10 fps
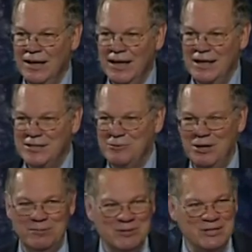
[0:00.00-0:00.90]
And that's the
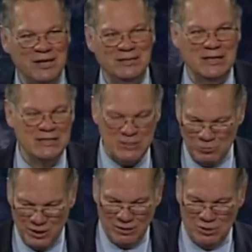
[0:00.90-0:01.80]
way the placenta is. It's
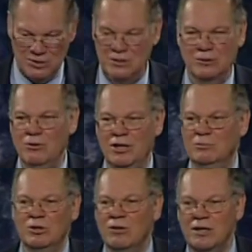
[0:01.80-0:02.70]
one of the most
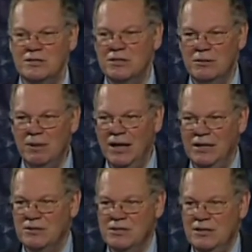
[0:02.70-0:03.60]
incredible organs in the
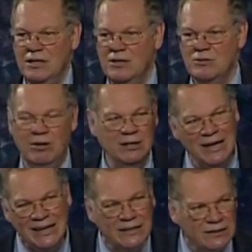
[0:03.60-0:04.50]
body. There's nothing else quite
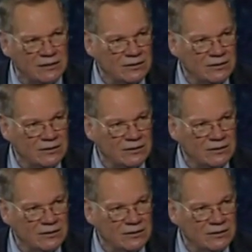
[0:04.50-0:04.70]
like it.